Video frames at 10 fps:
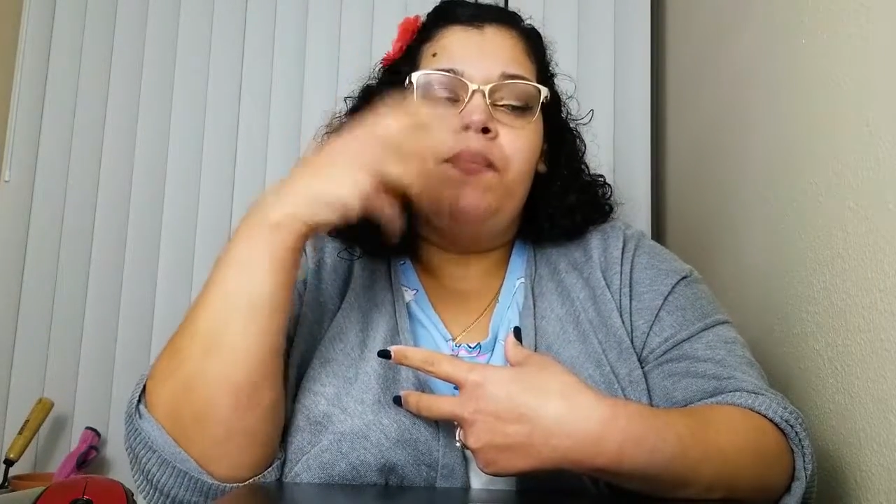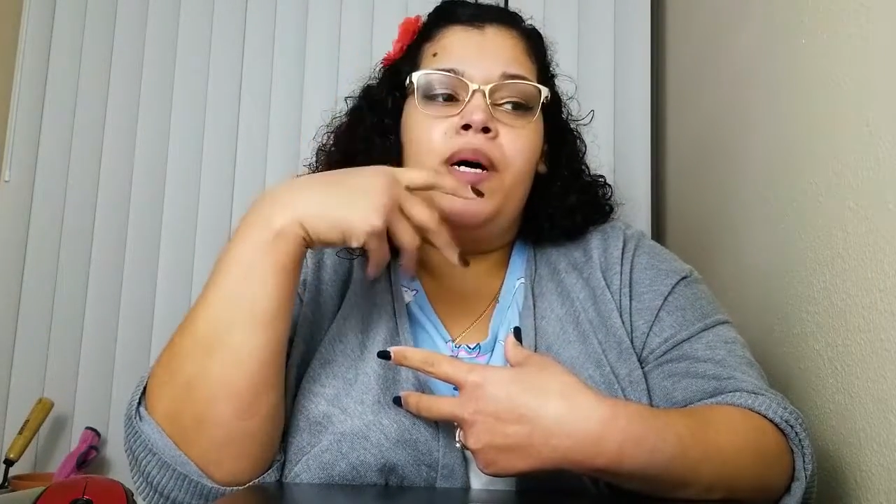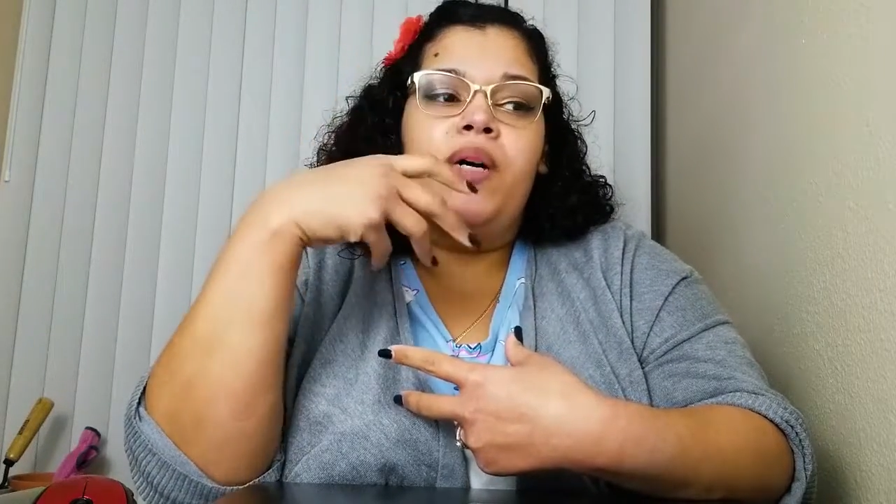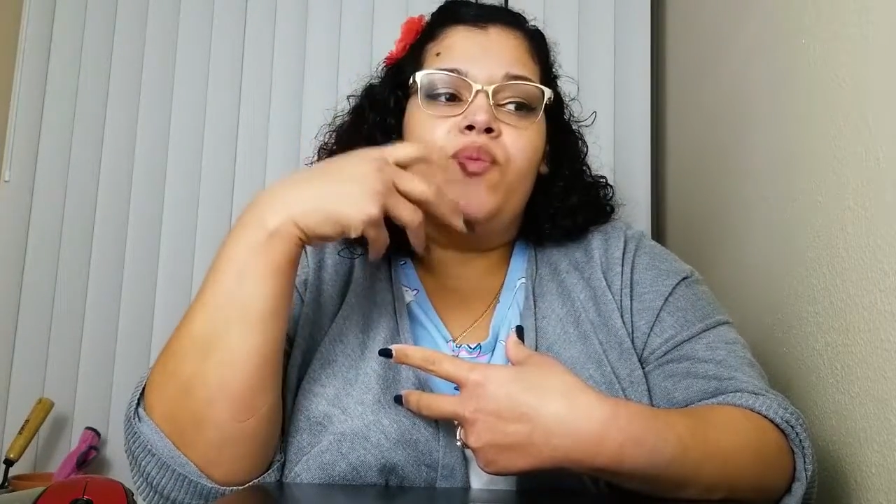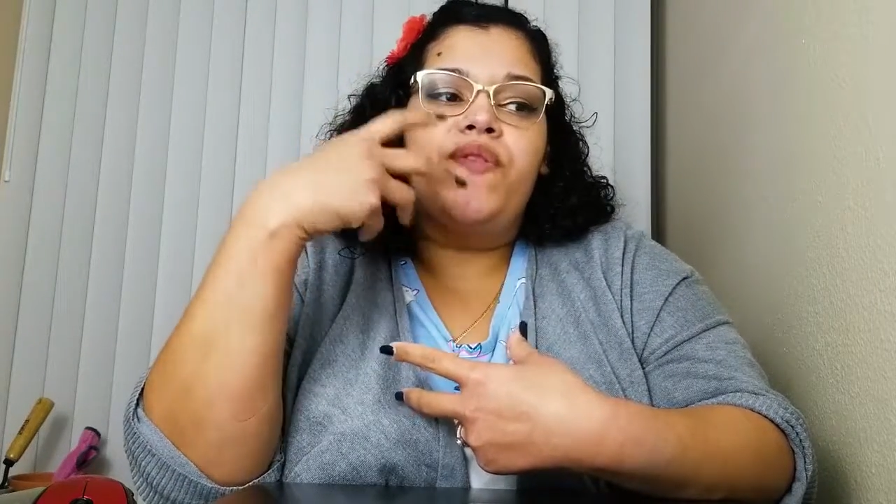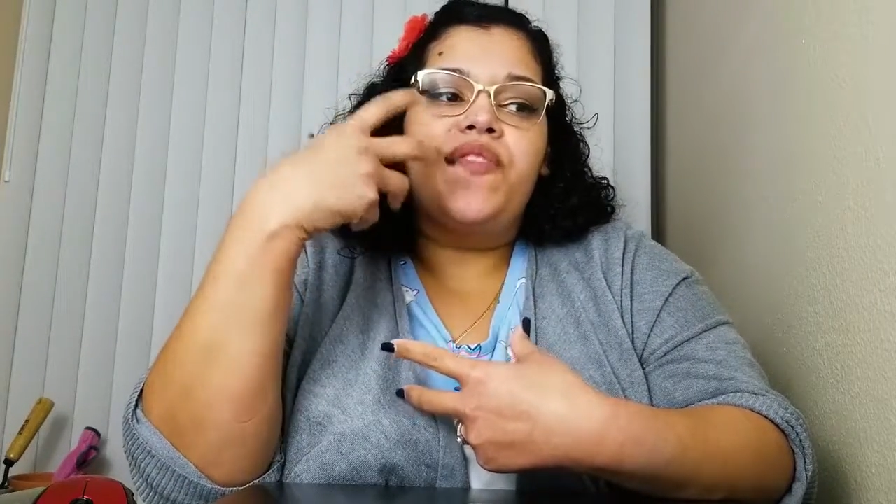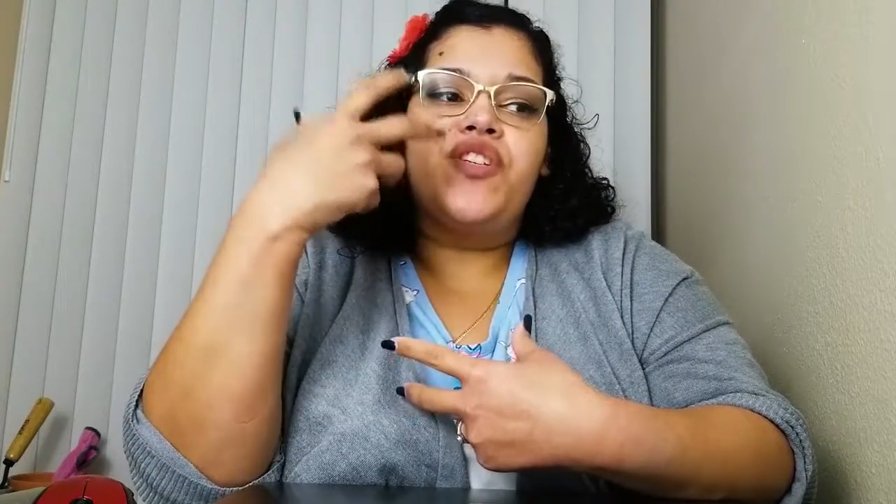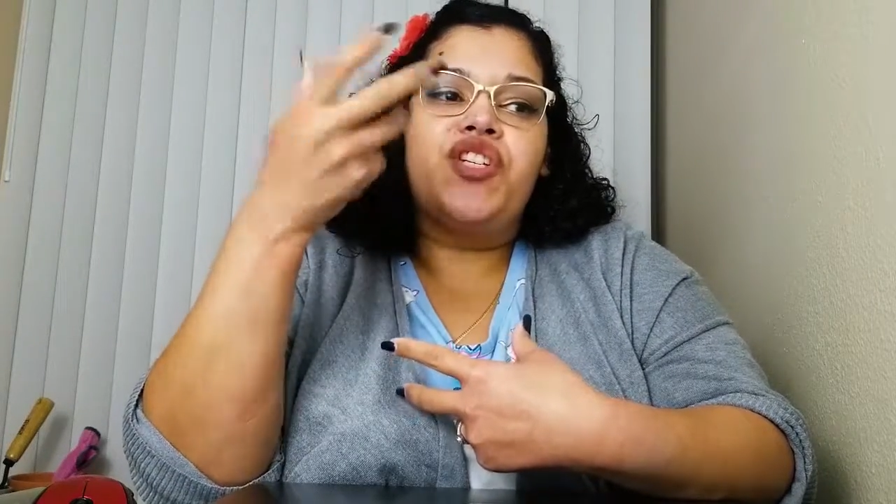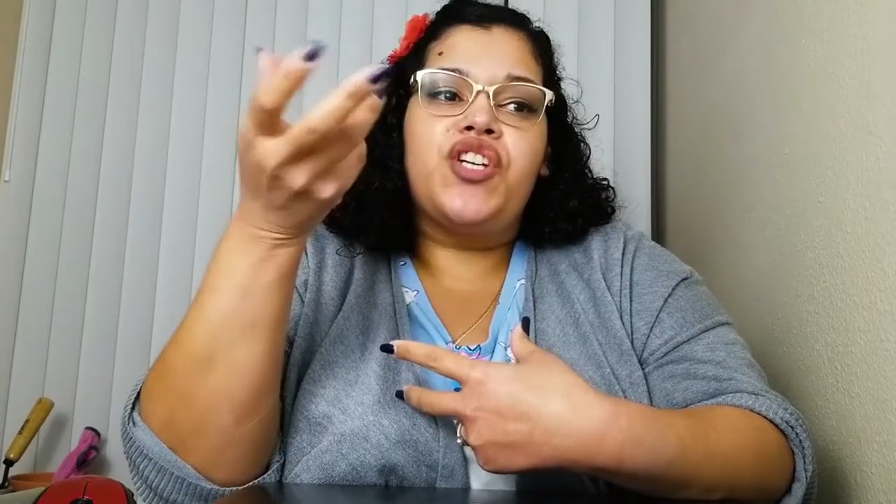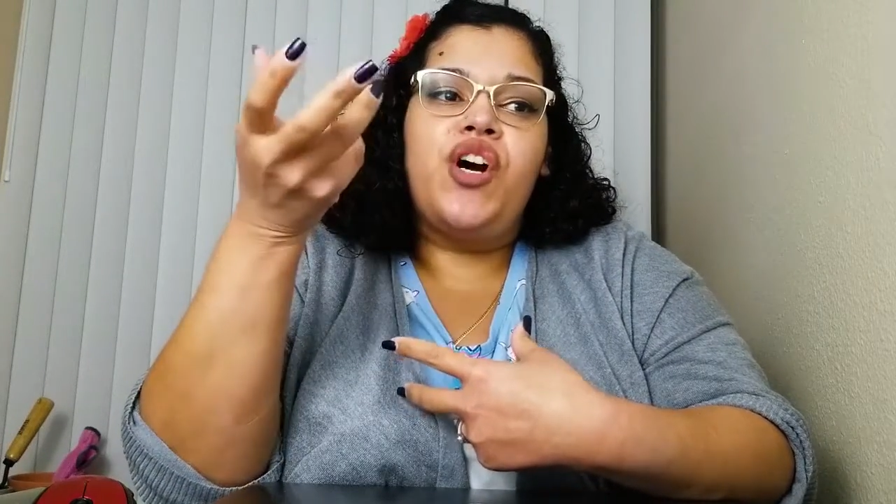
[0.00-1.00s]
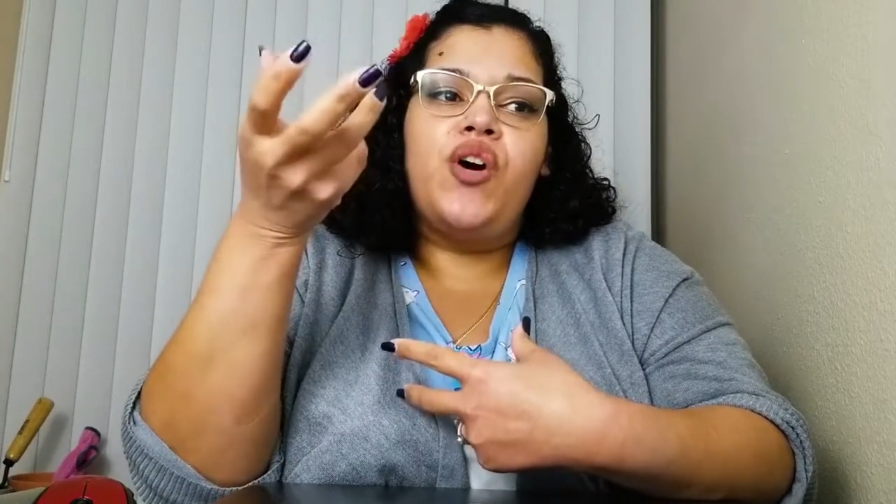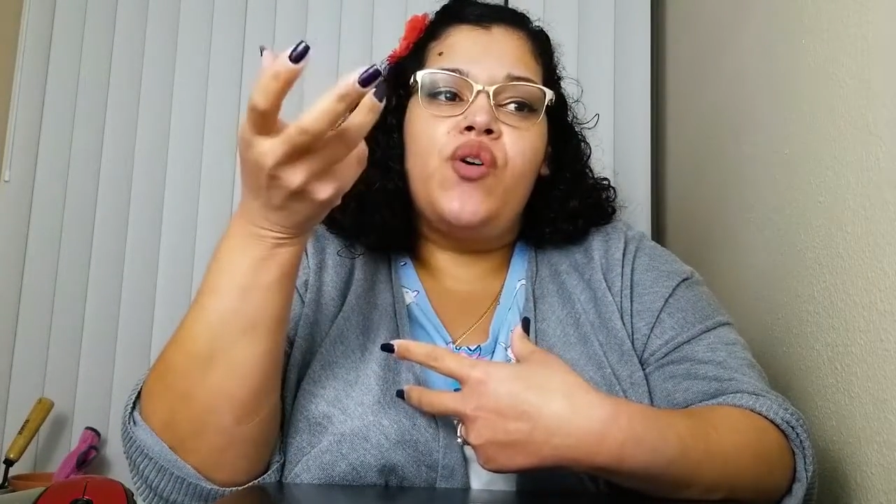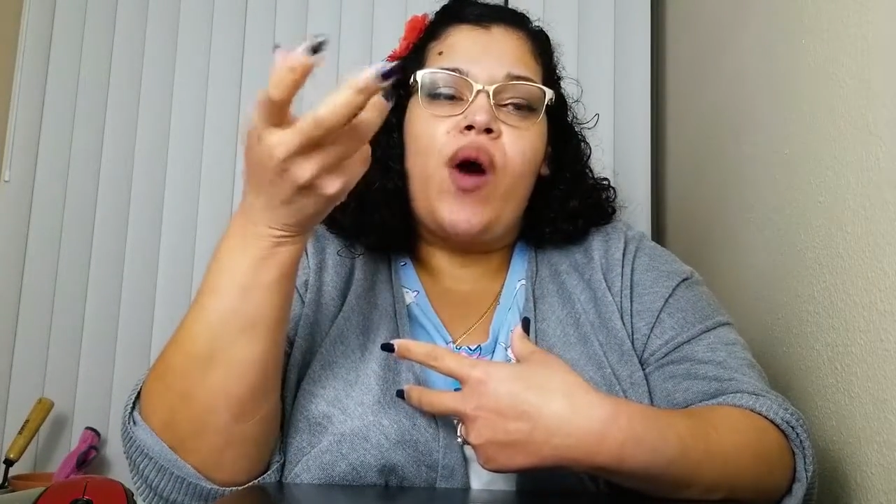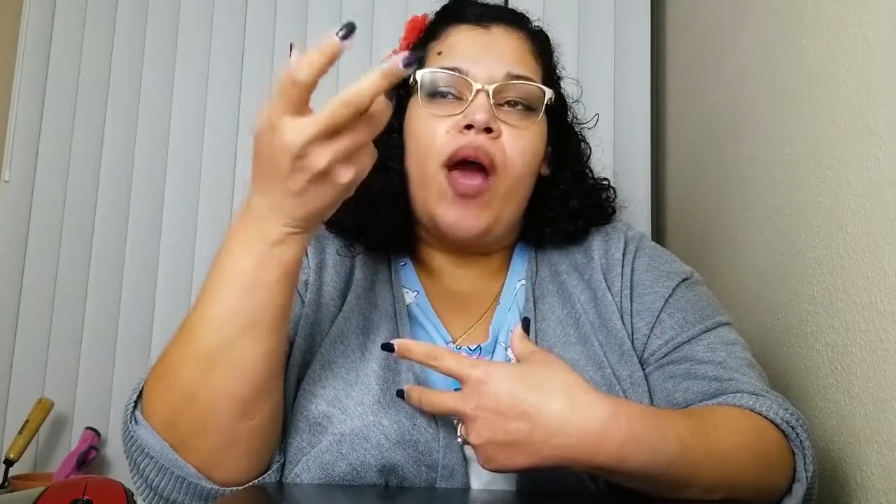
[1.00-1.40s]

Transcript: But with the show,